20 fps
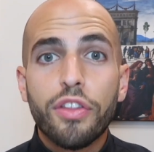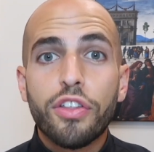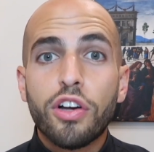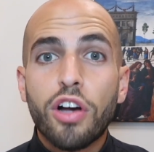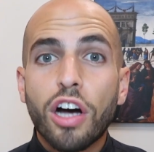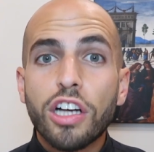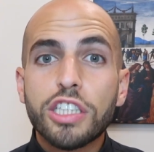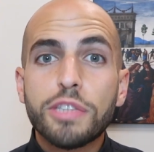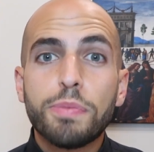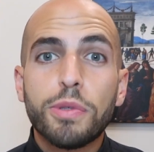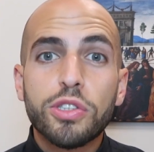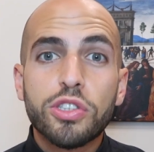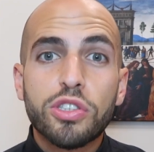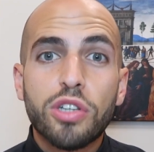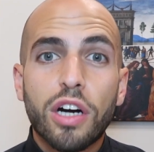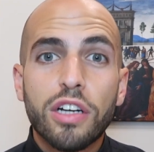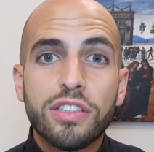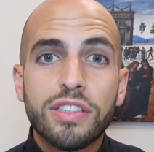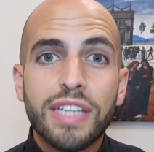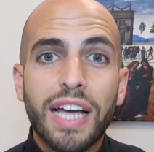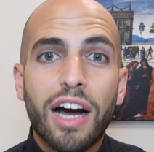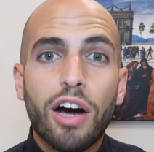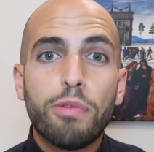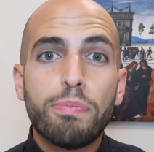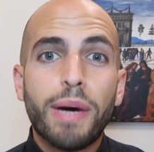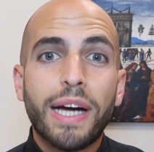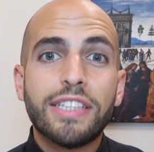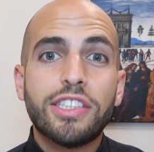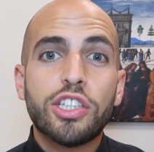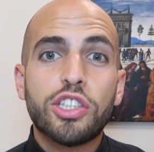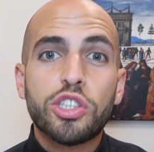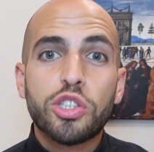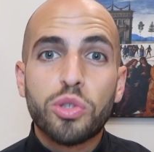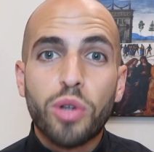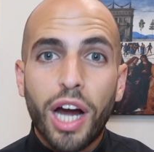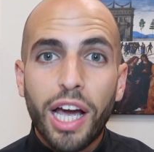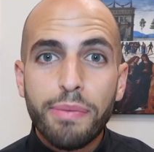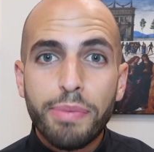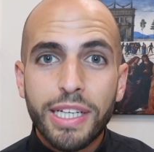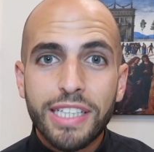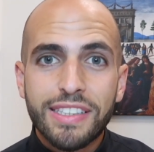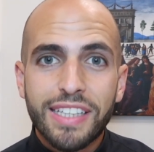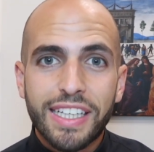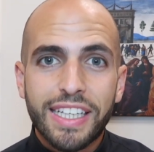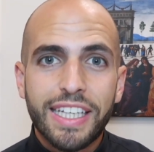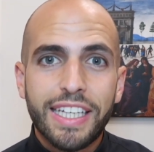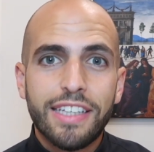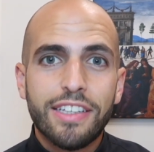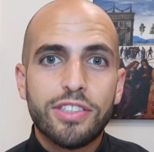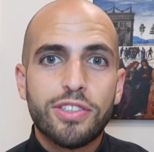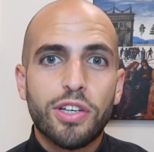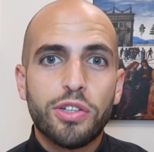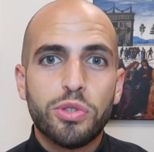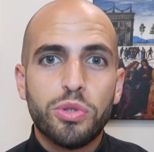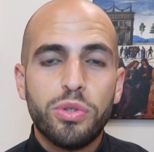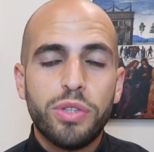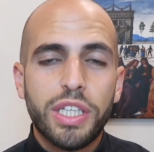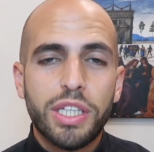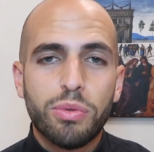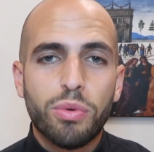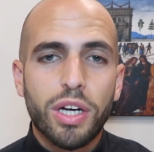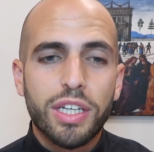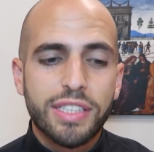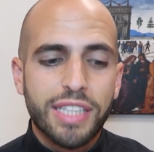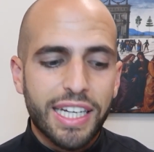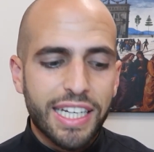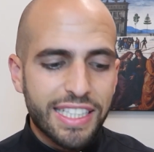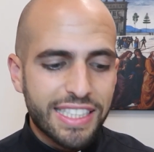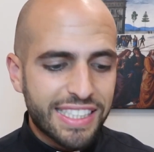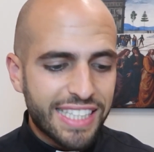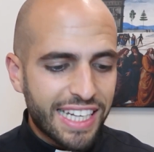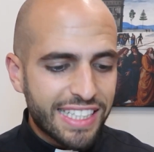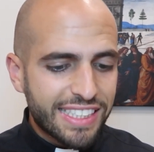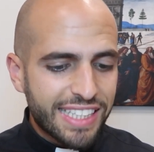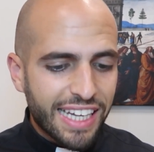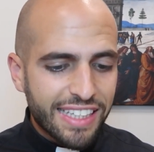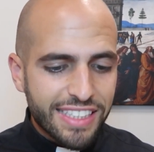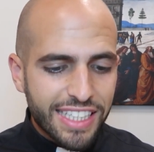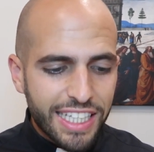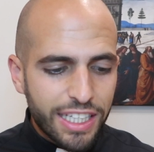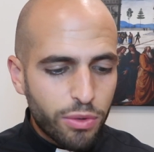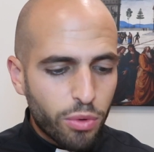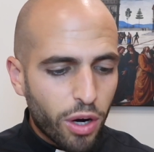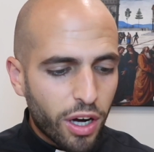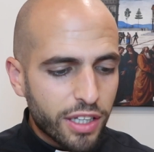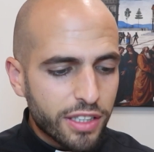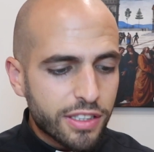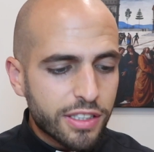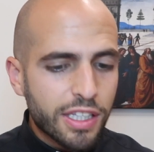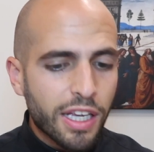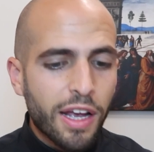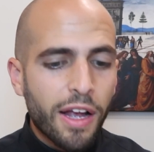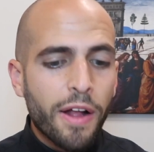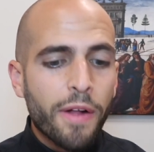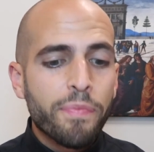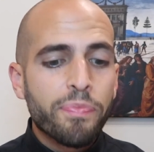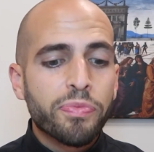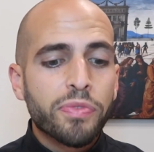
The gospel starts out by describing Zacchaeus and who he was. And it says that he was